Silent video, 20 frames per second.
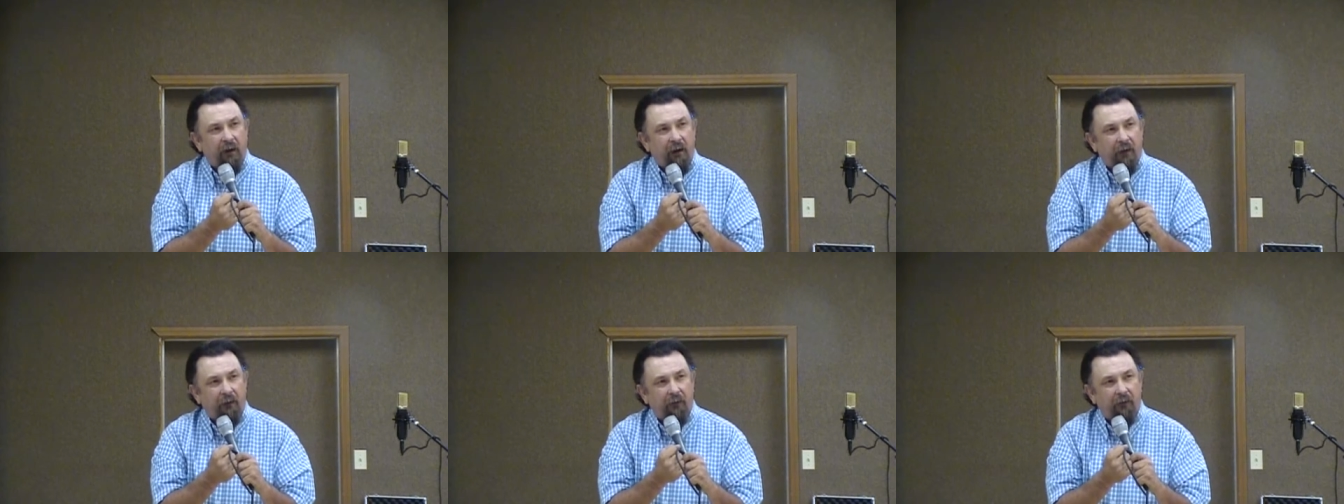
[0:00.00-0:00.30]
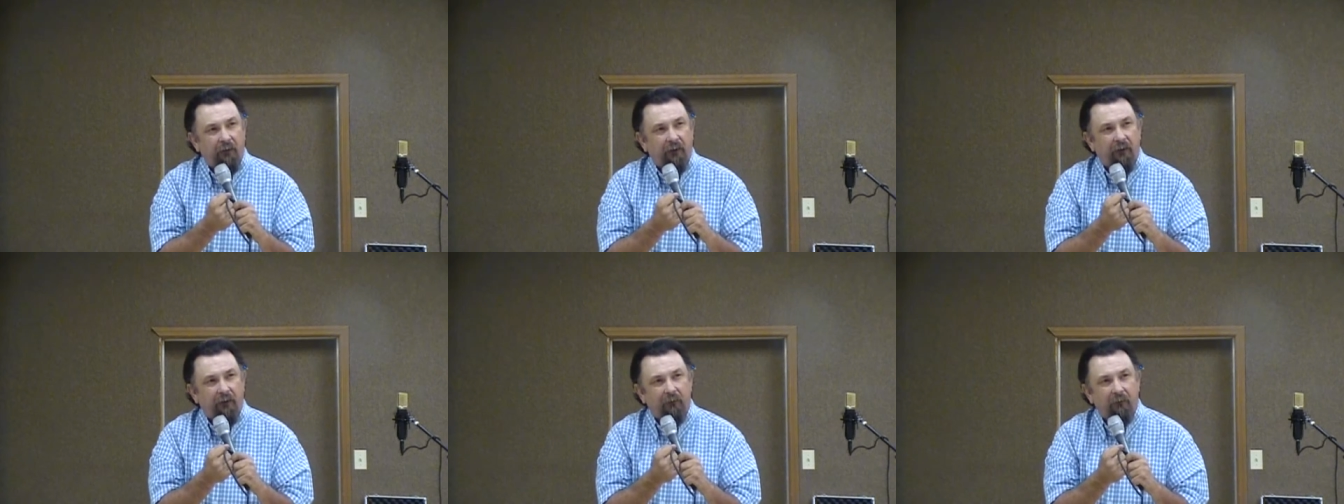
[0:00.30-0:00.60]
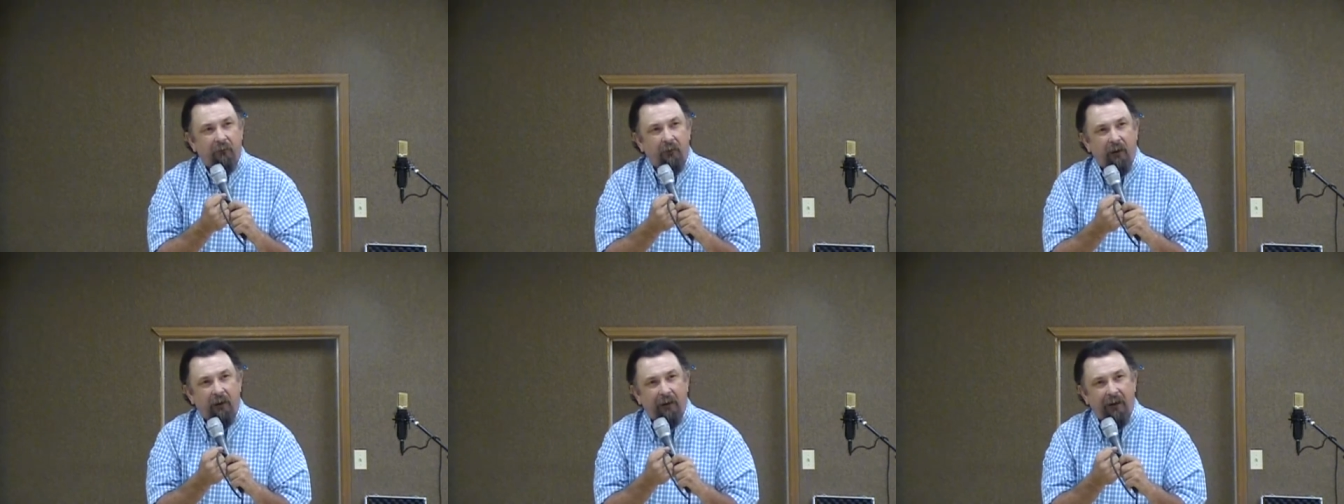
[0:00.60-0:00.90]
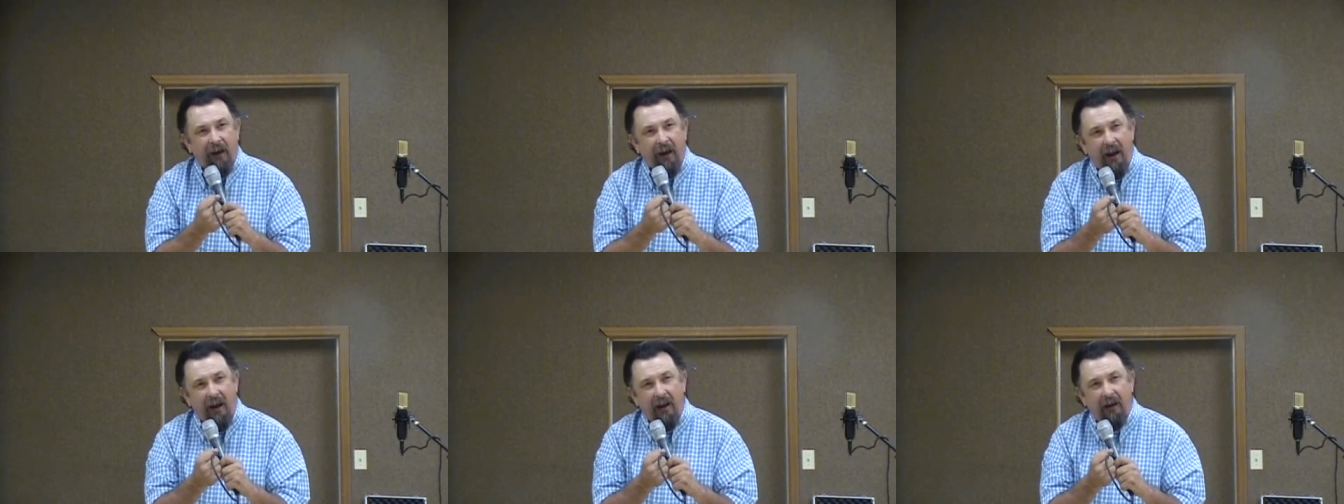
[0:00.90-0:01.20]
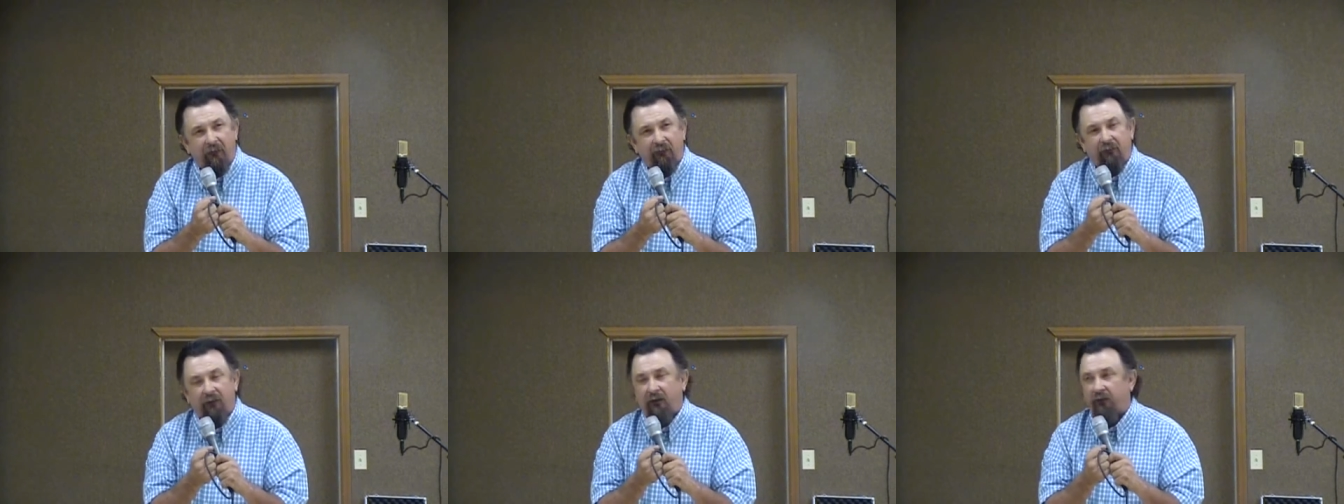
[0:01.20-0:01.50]
at her and, and I
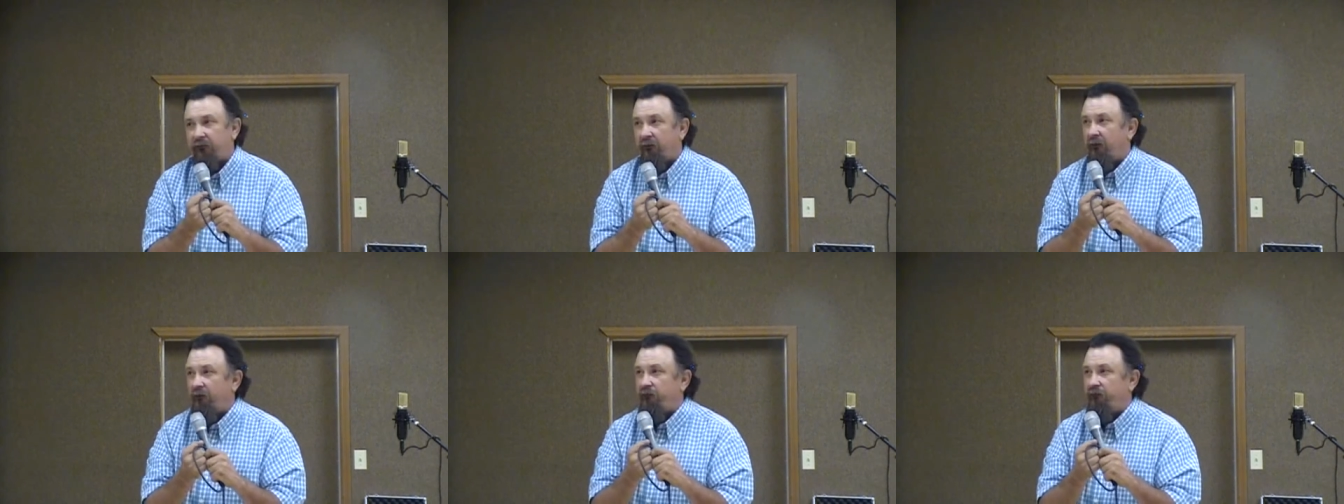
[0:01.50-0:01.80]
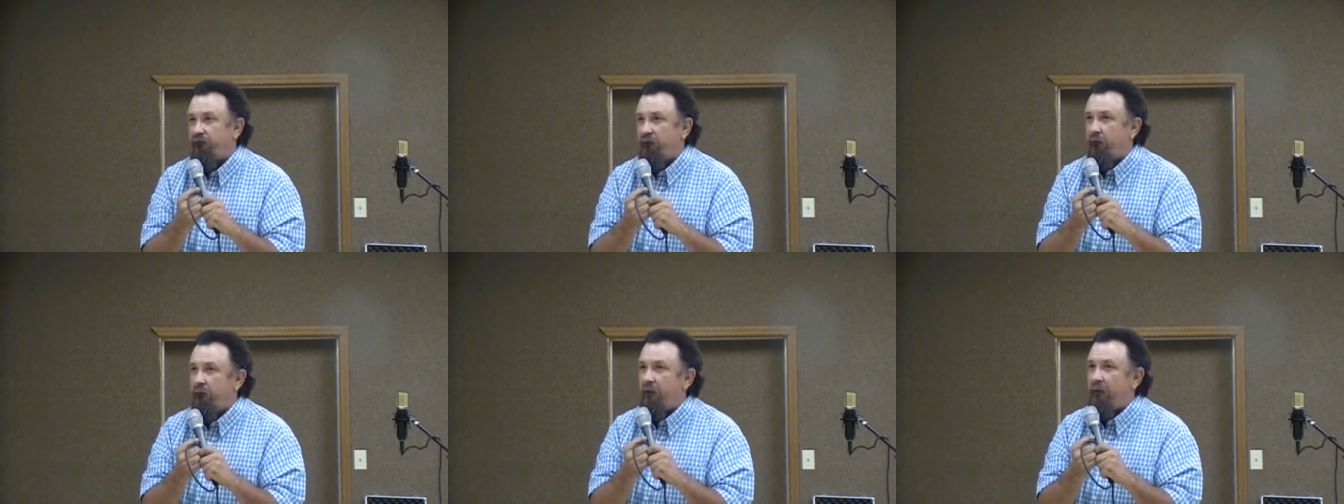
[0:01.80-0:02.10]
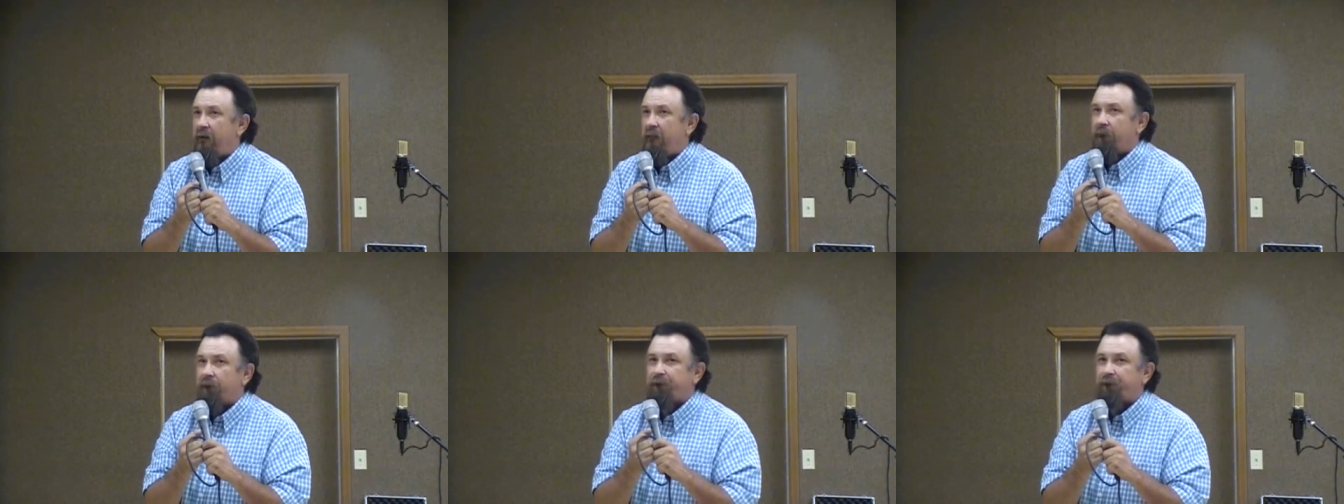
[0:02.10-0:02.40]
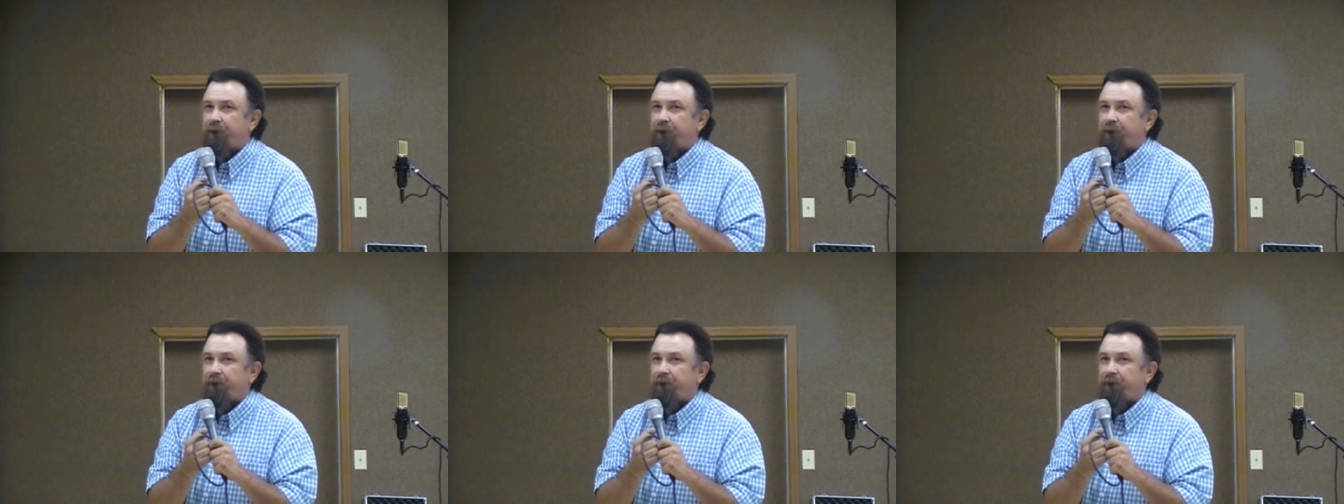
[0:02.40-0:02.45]
asked, I said, Judy,